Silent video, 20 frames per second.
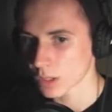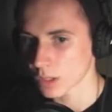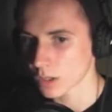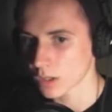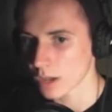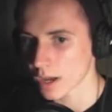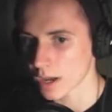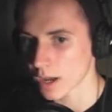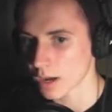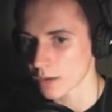
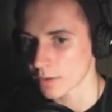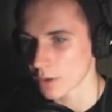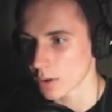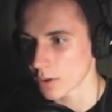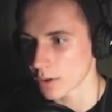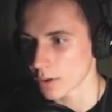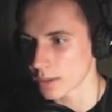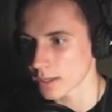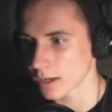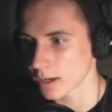Okay, I have
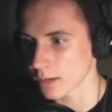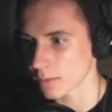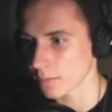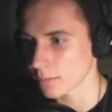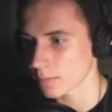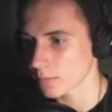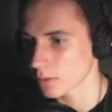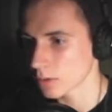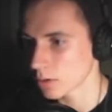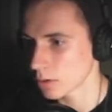no idea
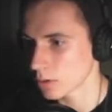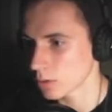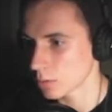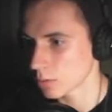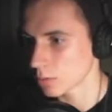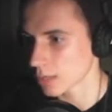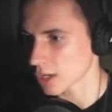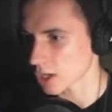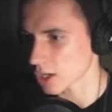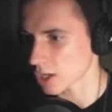
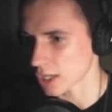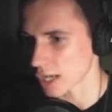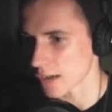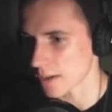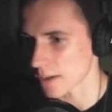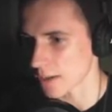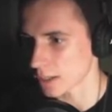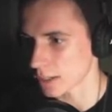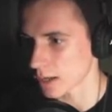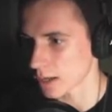what's actually
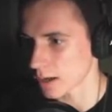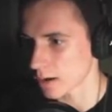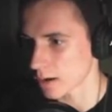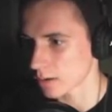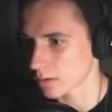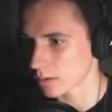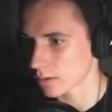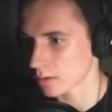happening here.